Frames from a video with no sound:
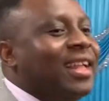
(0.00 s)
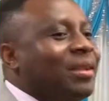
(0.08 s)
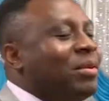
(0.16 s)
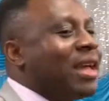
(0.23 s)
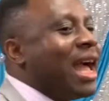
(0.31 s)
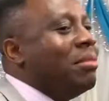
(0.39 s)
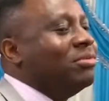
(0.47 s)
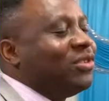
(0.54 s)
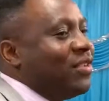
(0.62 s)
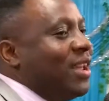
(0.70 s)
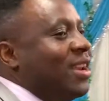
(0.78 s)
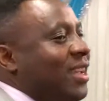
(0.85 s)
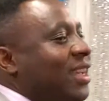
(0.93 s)
becomes
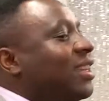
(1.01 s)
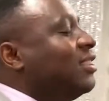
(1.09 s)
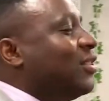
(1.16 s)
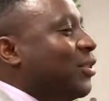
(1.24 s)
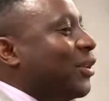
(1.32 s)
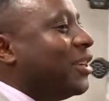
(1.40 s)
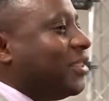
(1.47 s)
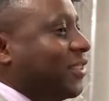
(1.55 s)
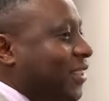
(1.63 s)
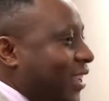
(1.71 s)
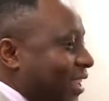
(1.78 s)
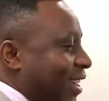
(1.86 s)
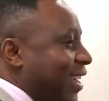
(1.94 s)
very
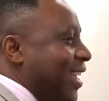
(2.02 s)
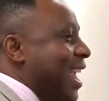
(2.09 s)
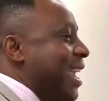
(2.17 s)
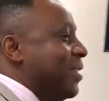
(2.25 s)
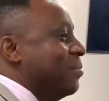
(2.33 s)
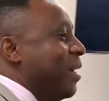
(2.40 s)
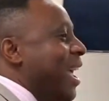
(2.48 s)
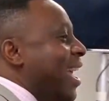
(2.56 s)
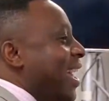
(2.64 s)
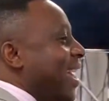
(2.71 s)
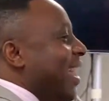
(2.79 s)
interesting. Amen.